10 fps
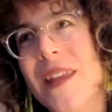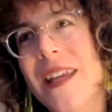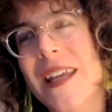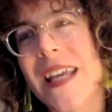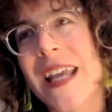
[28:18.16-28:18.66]

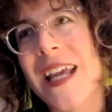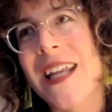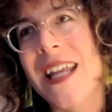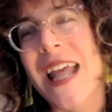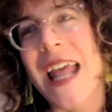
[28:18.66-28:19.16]
yeah,
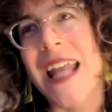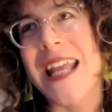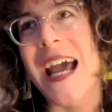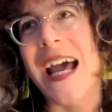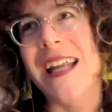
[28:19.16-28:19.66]

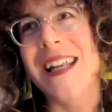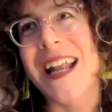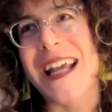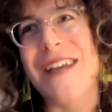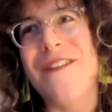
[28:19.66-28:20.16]
and
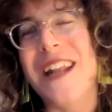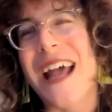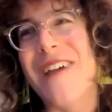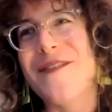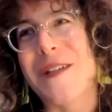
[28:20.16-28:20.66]
I even
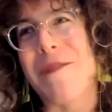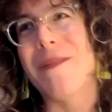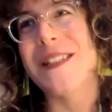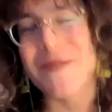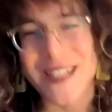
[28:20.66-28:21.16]
have maybe
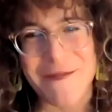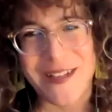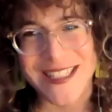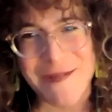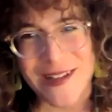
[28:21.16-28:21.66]
some
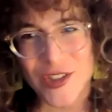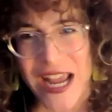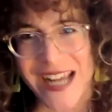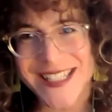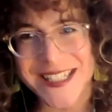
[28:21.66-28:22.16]
tidbits about
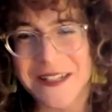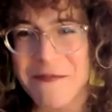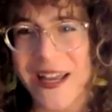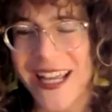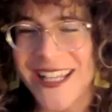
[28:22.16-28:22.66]
Jackson in
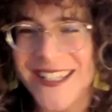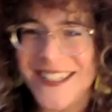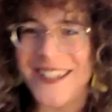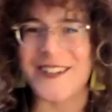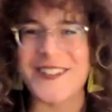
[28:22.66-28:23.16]
my head
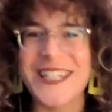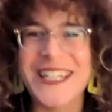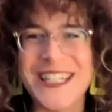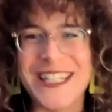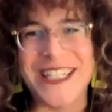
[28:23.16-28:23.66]
too,
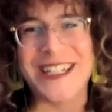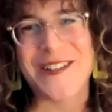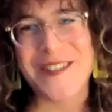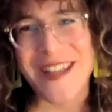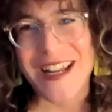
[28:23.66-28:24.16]

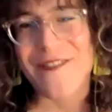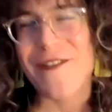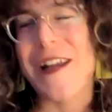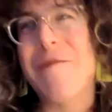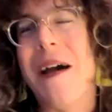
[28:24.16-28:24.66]
that I've
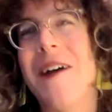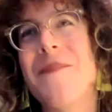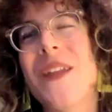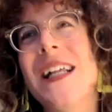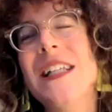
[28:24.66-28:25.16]
read about.
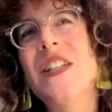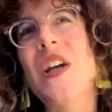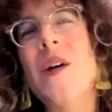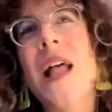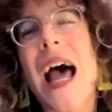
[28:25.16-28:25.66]

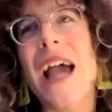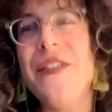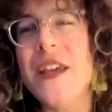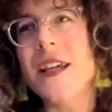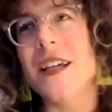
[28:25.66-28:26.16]
So I
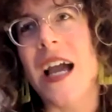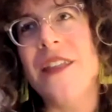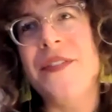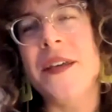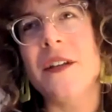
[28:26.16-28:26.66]
think
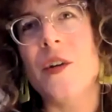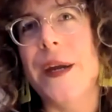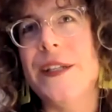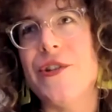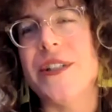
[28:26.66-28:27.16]
the queer
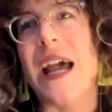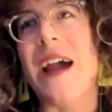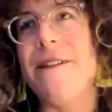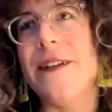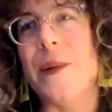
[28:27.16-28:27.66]
history is
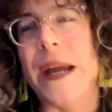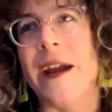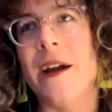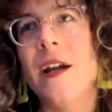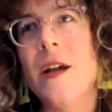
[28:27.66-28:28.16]

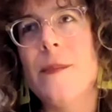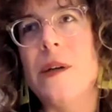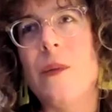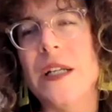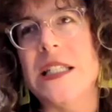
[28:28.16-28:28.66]
everywhere,
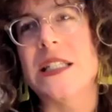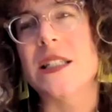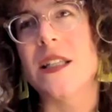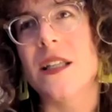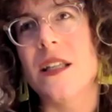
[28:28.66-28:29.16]
but
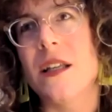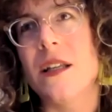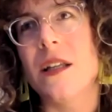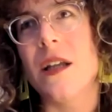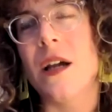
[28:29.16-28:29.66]

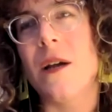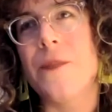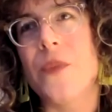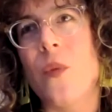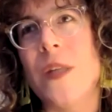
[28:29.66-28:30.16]

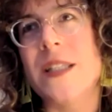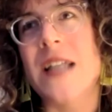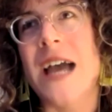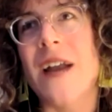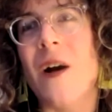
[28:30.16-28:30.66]
what's
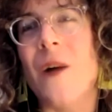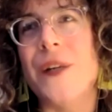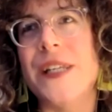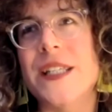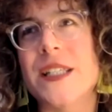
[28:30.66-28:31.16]
not
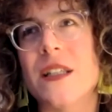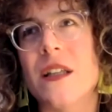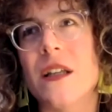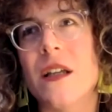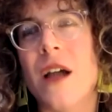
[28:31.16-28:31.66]
always
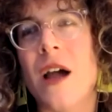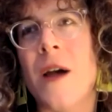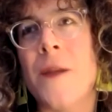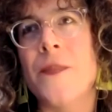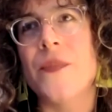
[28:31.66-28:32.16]

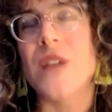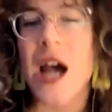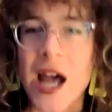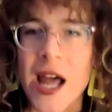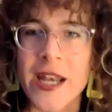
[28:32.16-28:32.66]

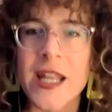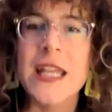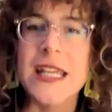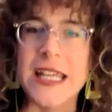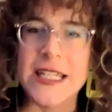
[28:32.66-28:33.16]
done
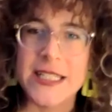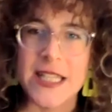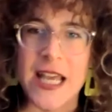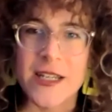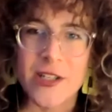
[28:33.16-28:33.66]
is
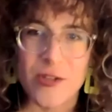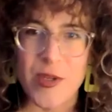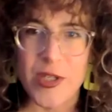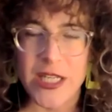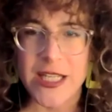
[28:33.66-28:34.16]
that
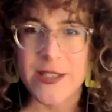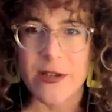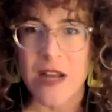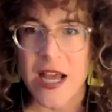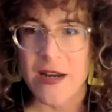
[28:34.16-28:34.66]
communities are
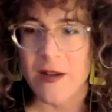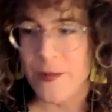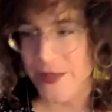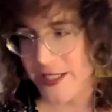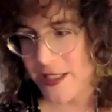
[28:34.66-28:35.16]
not
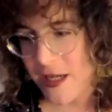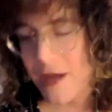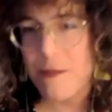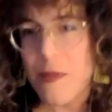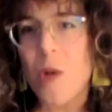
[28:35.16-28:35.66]
always
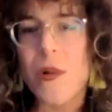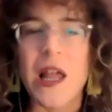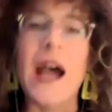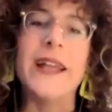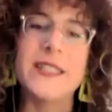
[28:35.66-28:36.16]

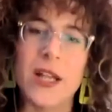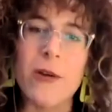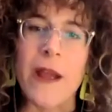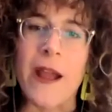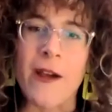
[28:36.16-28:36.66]
mobilized
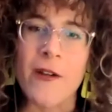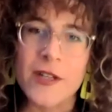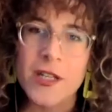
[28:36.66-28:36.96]
around